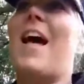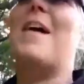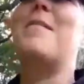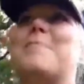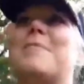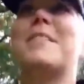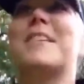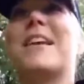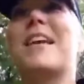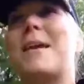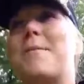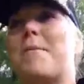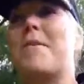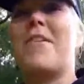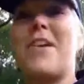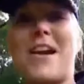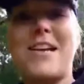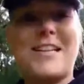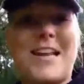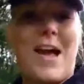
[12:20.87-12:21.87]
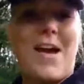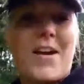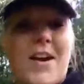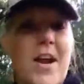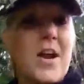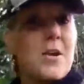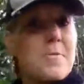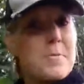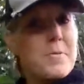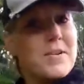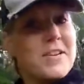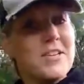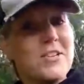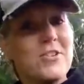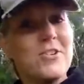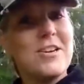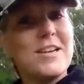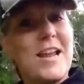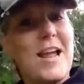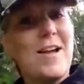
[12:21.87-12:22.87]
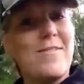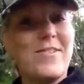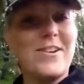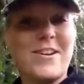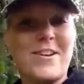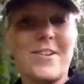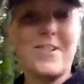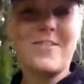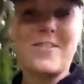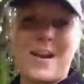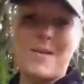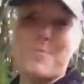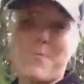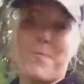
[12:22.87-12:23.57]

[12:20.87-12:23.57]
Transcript: So keep your eyes out, and I hope you enjoy having a look around with